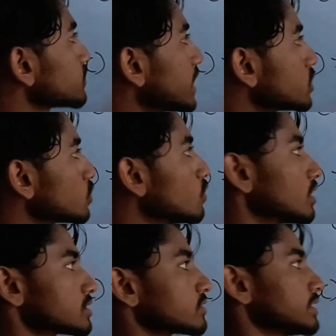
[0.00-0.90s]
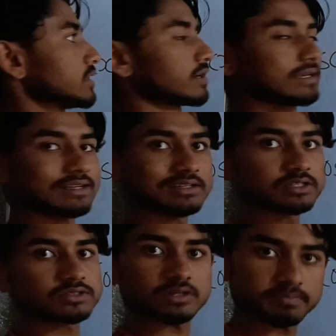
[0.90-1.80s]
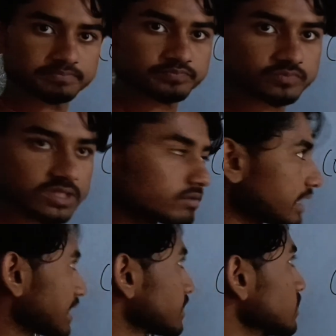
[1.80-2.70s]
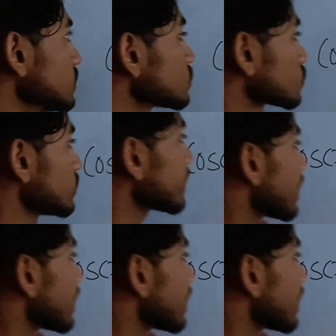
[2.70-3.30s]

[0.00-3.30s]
by 2 also here in each term, right? So you